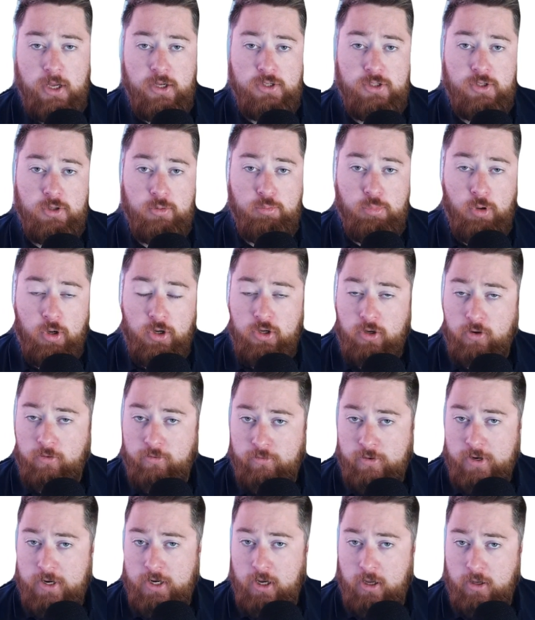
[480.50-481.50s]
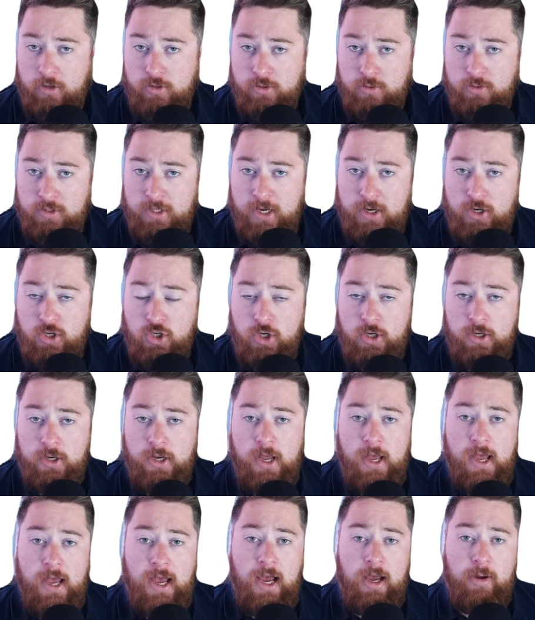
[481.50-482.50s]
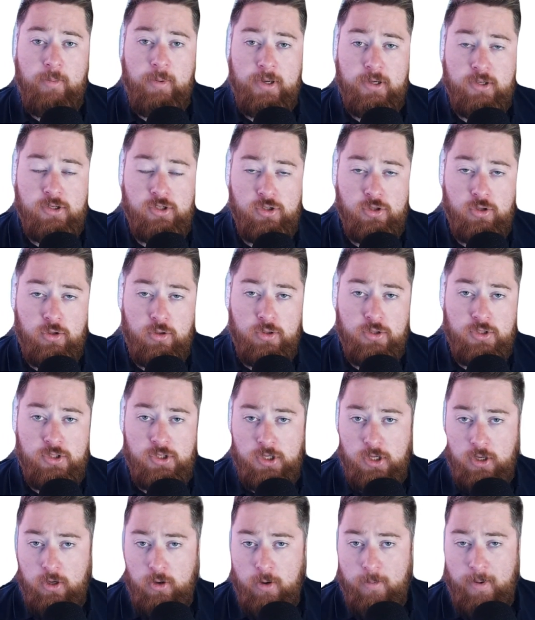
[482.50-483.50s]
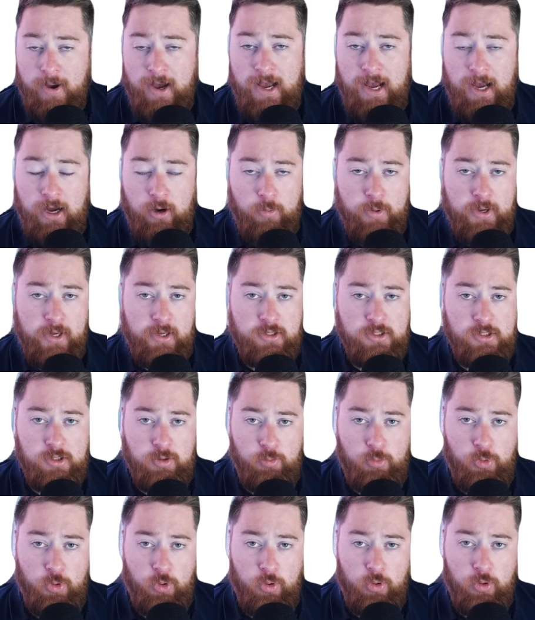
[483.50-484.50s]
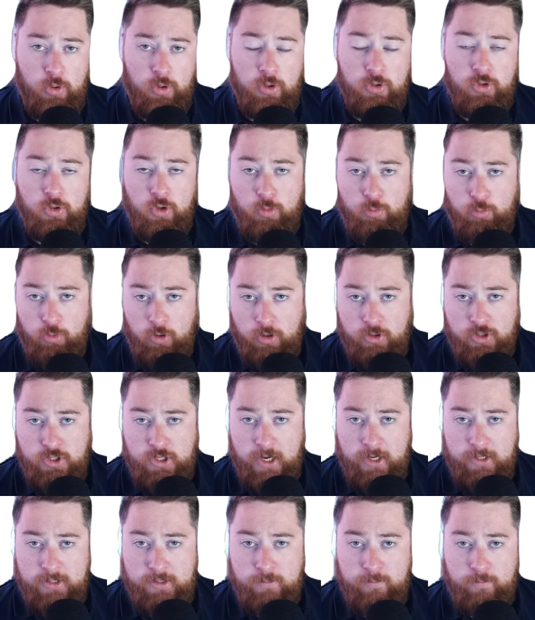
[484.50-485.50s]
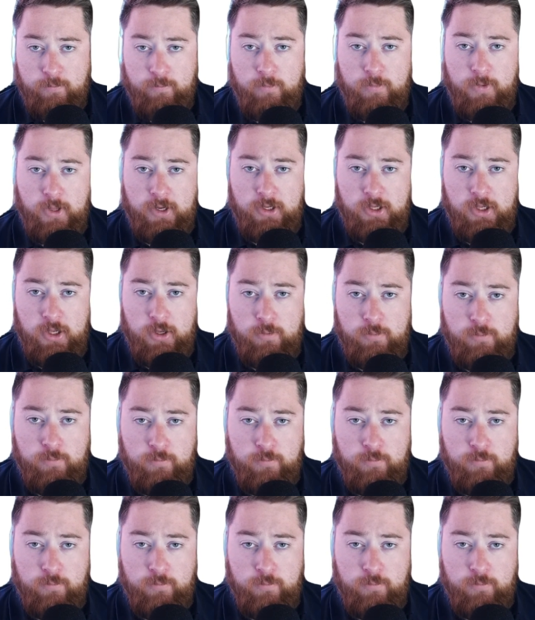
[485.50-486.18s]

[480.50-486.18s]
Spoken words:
to book your free consultation and we can talk to you about how we can support your project. Thank you.